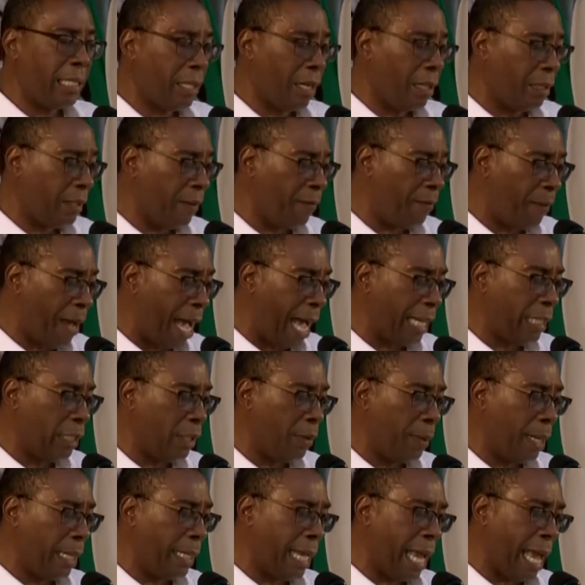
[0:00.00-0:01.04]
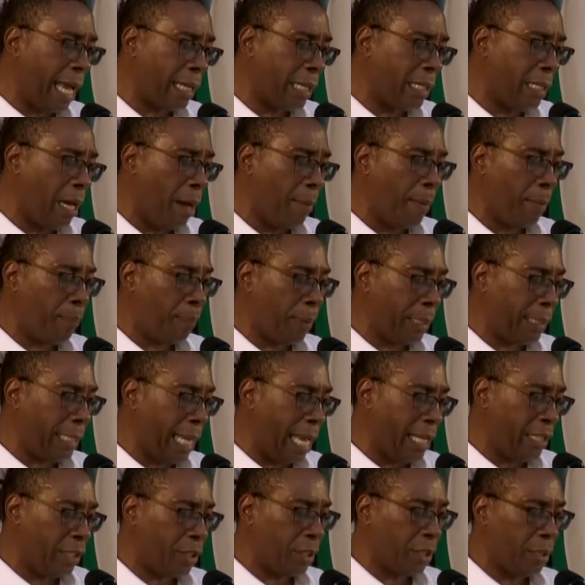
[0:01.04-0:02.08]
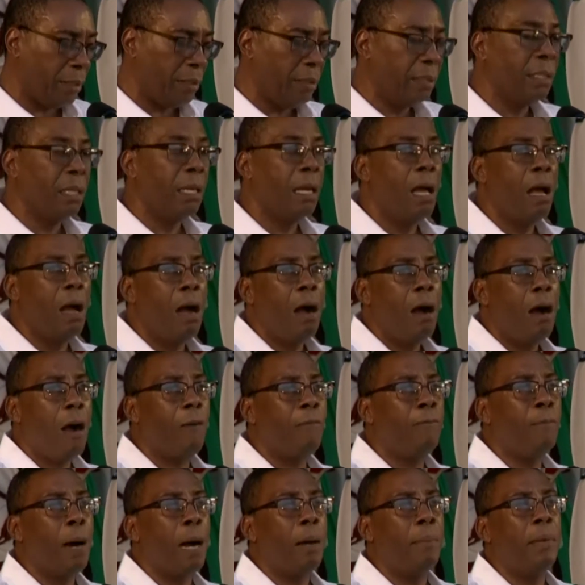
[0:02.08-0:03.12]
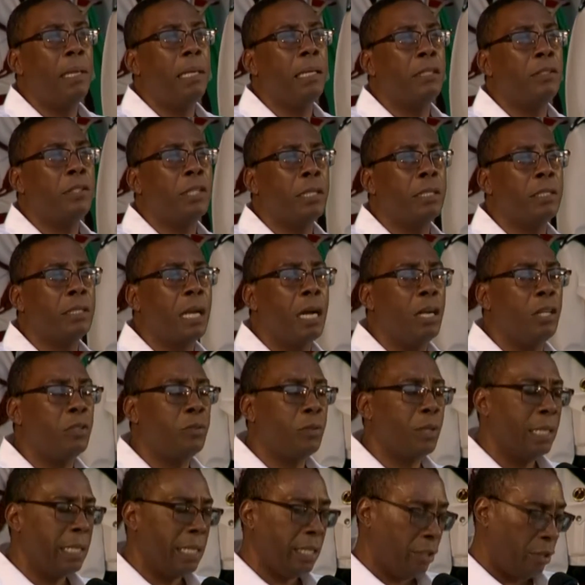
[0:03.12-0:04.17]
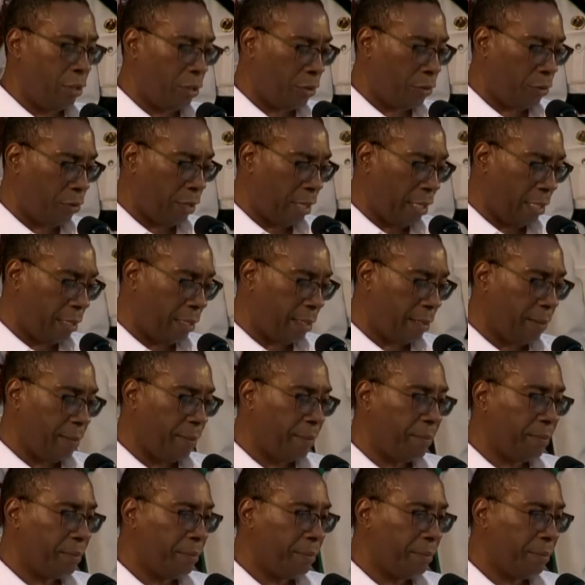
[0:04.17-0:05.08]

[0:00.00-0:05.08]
on the value and economic potential of Barbados' cultural industries,